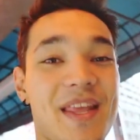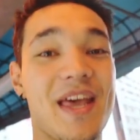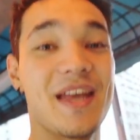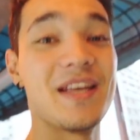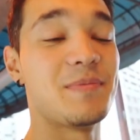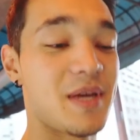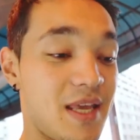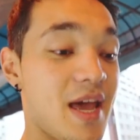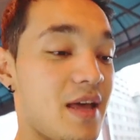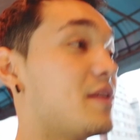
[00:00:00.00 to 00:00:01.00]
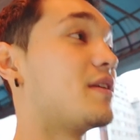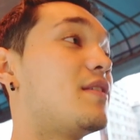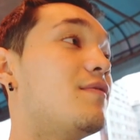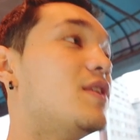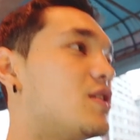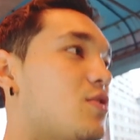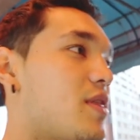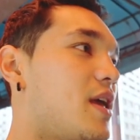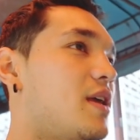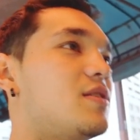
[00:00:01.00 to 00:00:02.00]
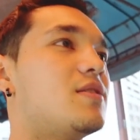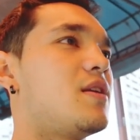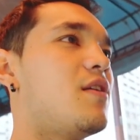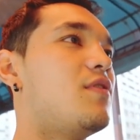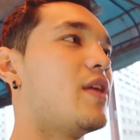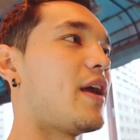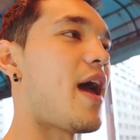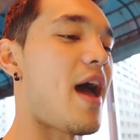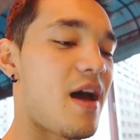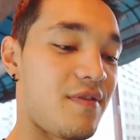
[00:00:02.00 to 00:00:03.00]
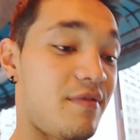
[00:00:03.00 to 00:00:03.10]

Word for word: store. It is big, yeah. Convenience store, they just gave you like half of